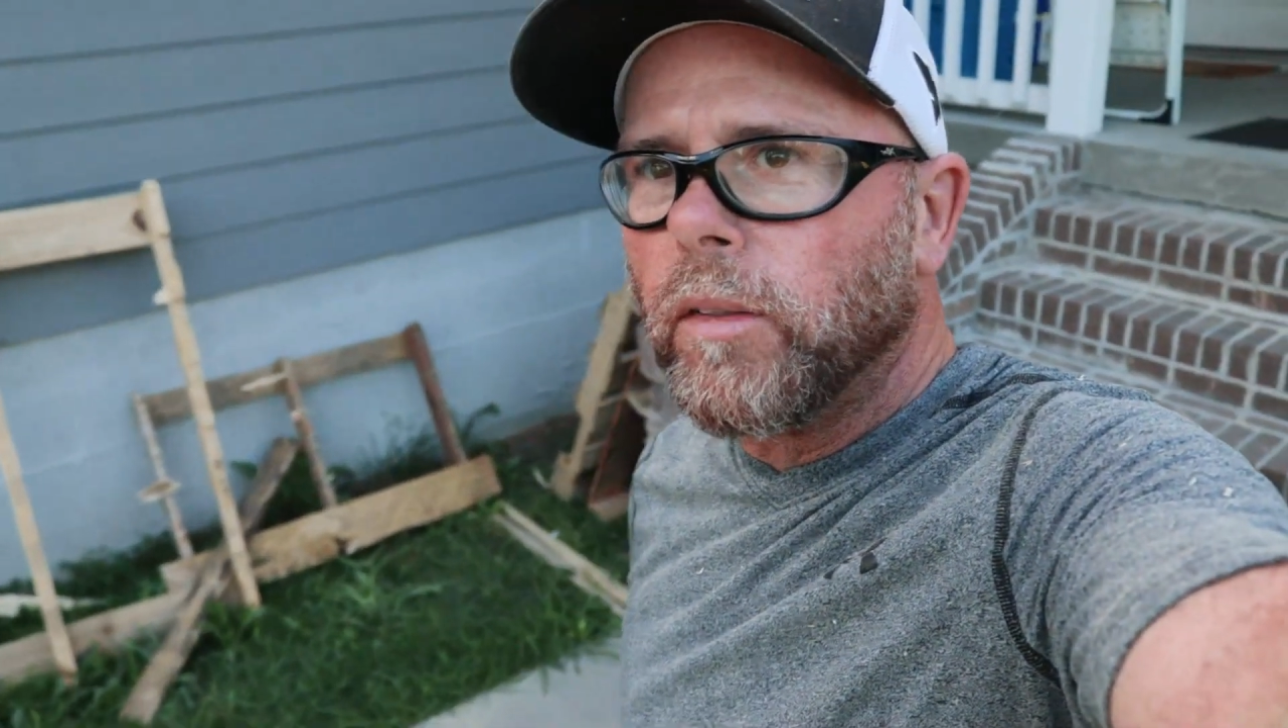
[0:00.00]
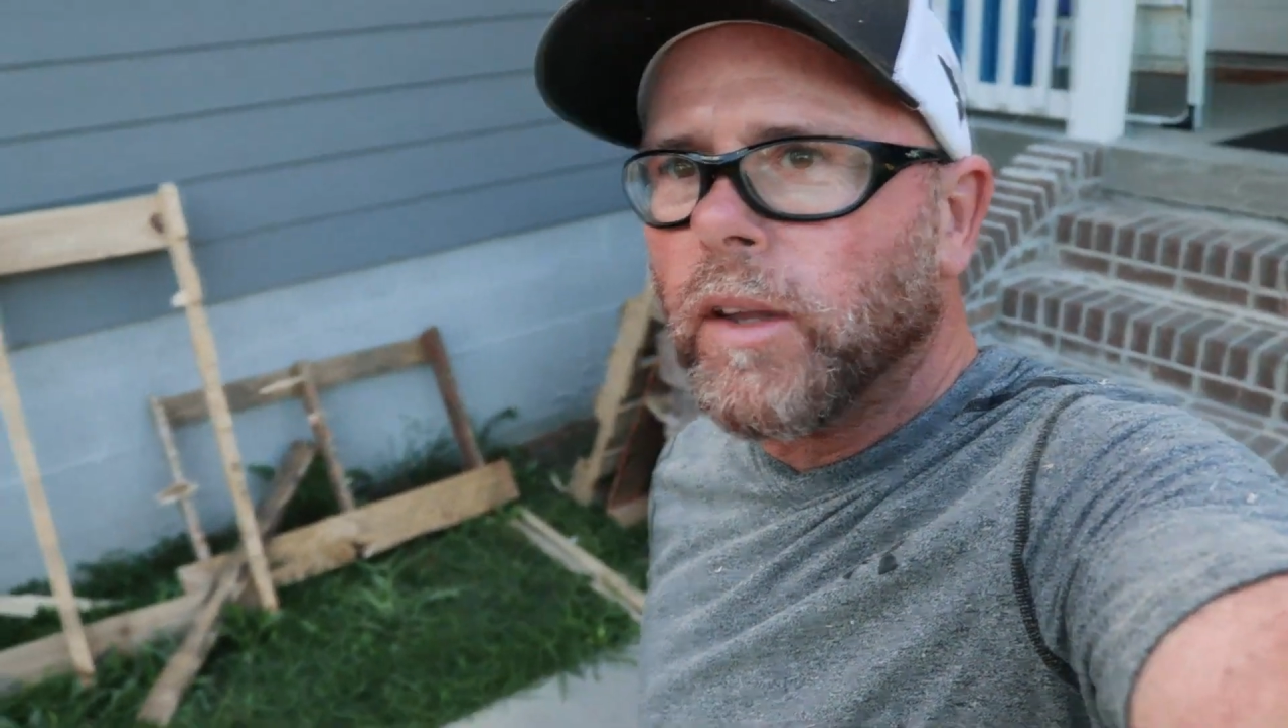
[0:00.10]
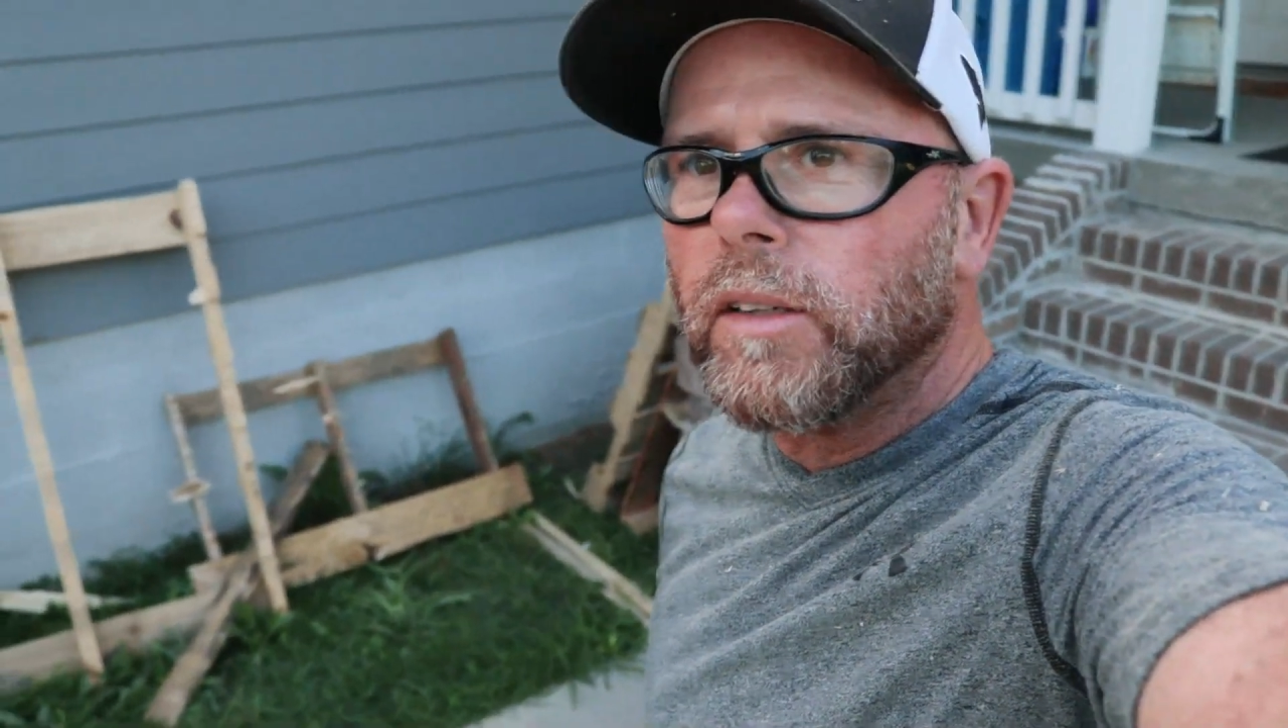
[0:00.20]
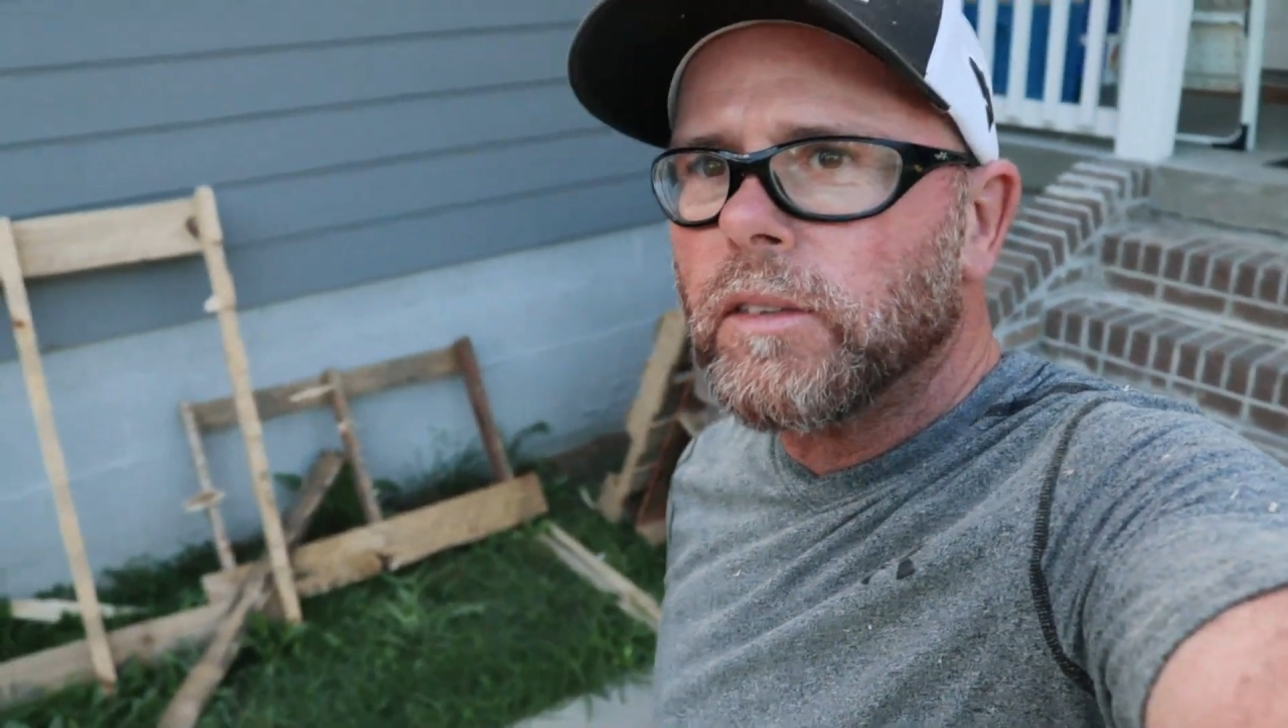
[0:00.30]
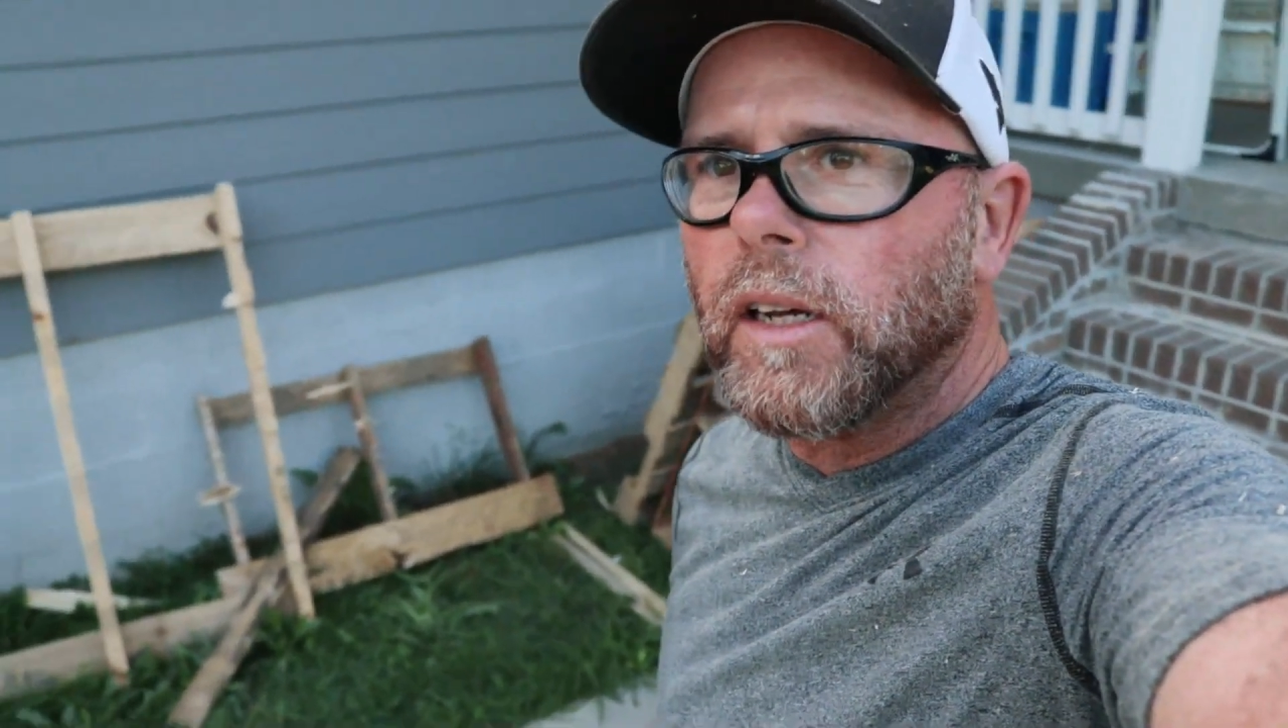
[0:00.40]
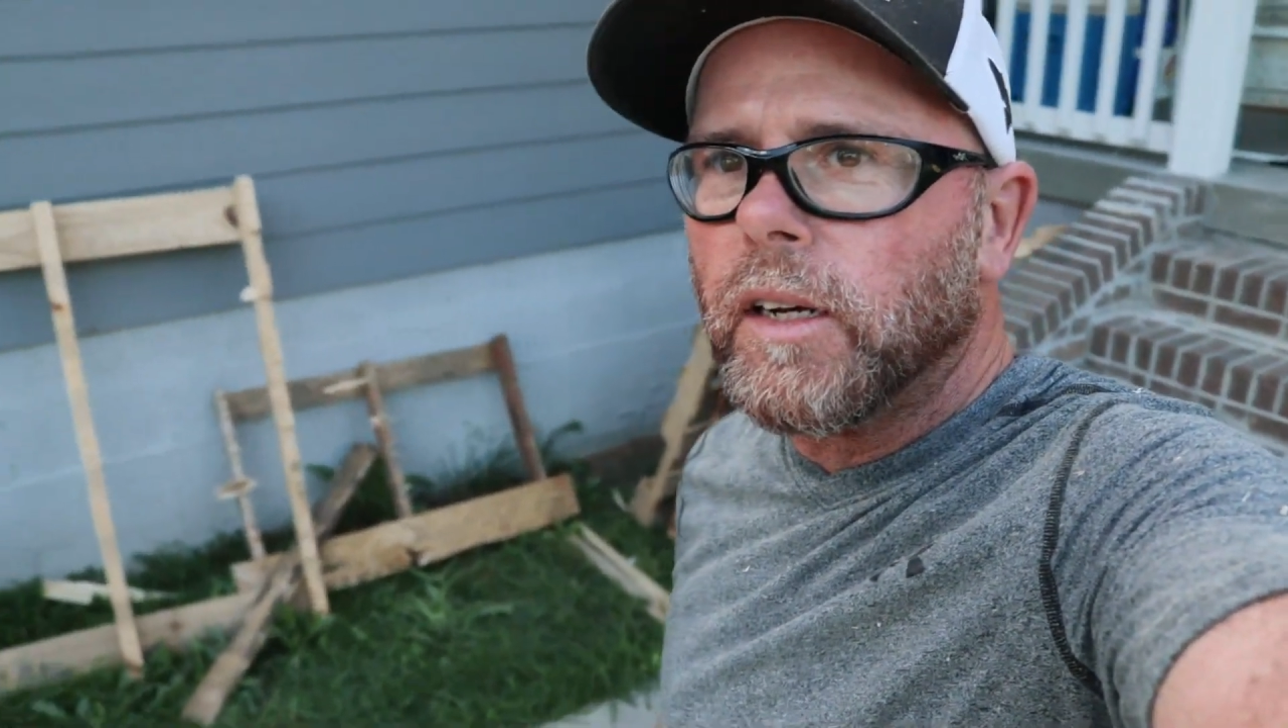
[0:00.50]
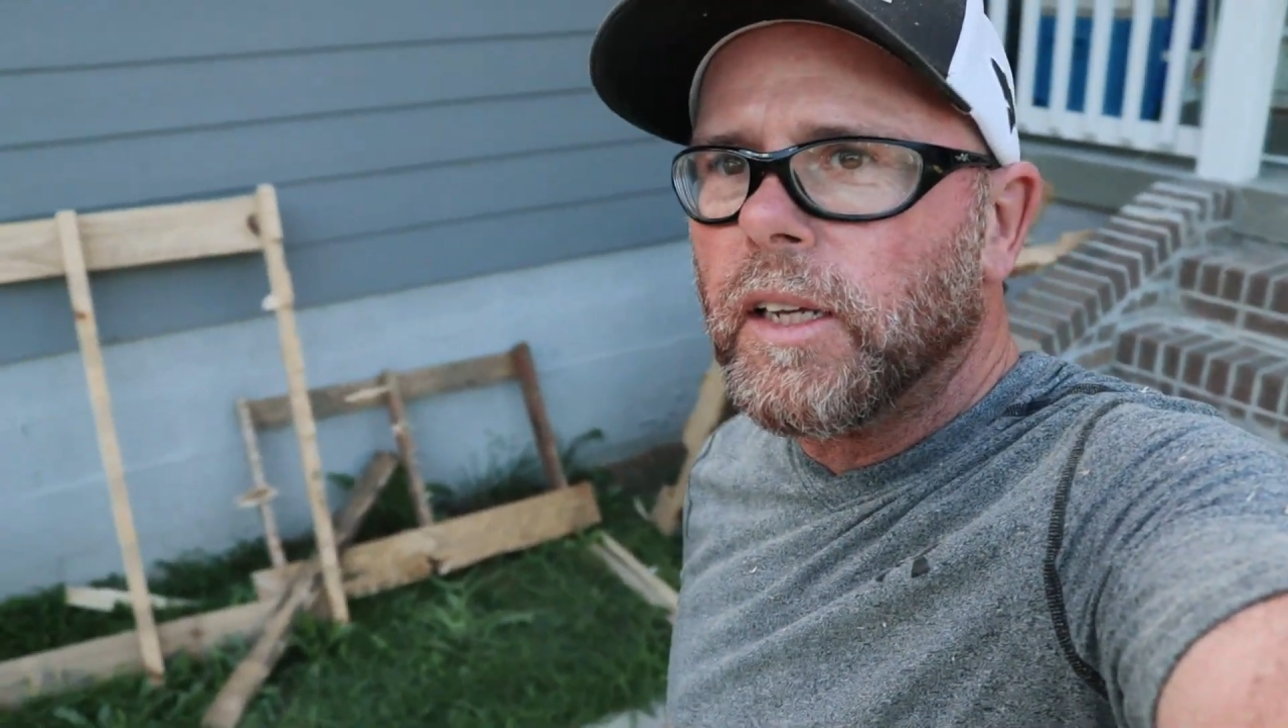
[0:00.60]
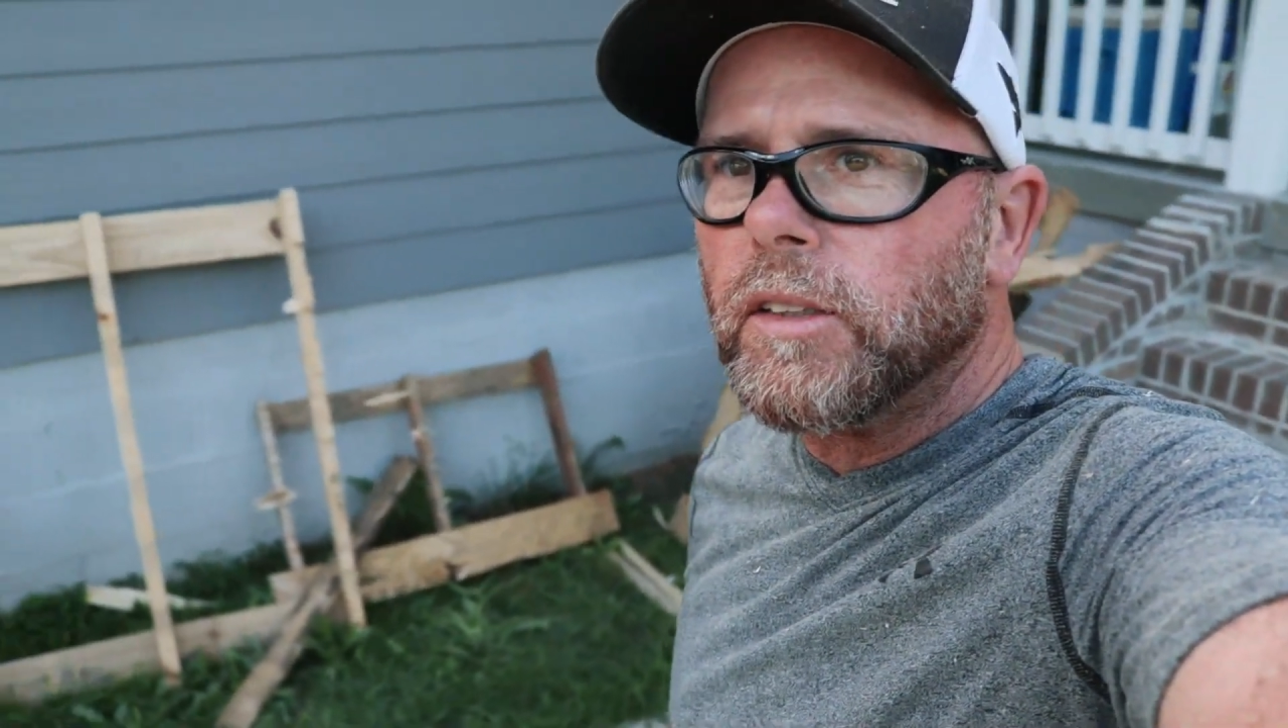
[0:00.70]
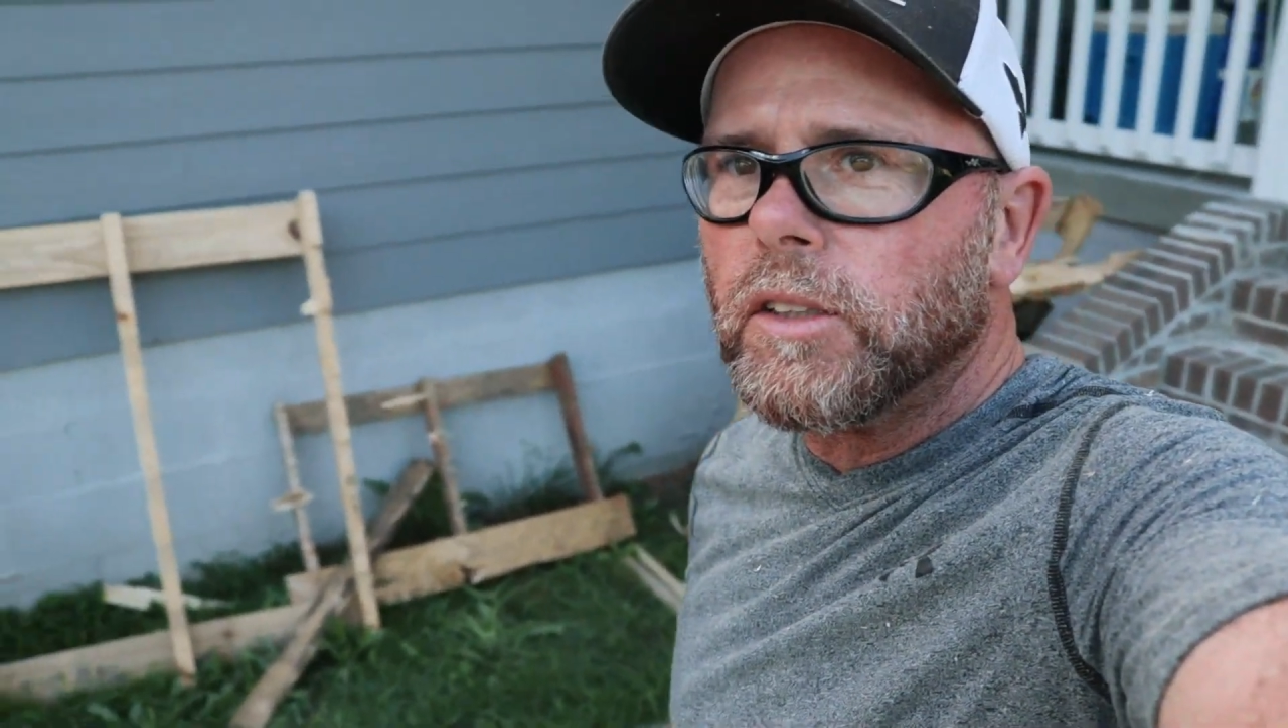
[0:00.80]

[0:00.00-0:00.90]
and that's not an easy